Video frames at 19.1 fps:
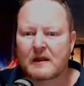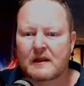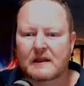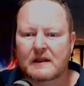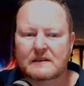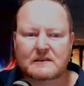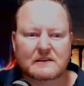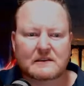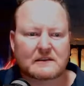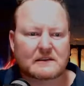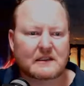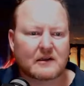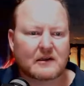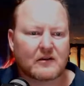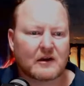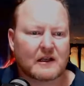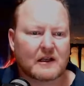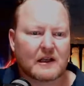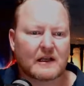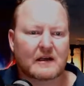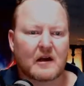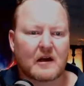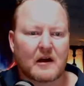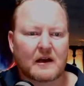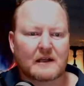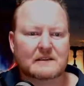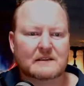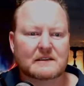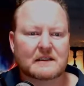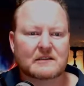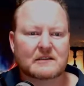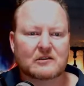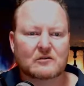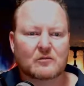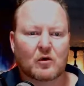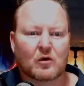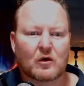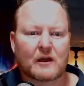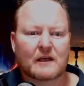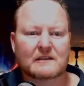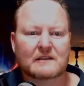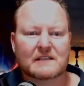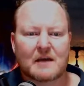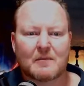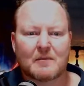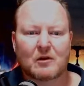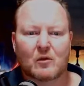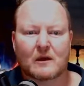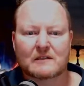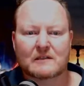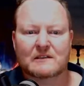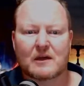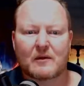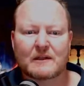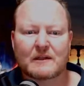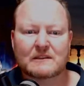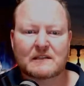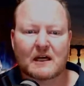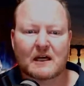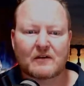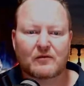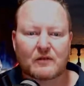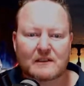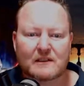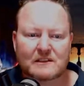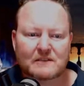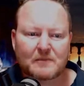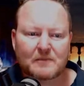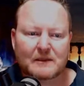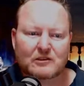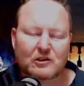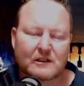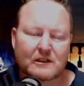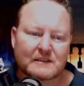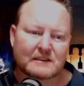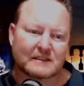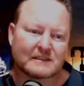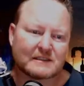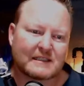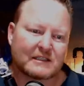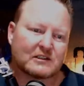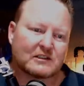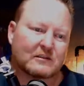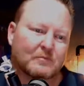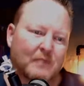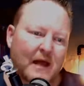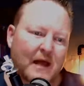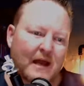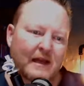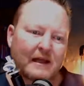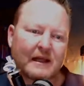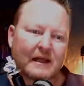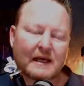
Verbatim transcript: let's just see quickly. Nadia says, Good morning. Summit was so insightful, especially succession planning.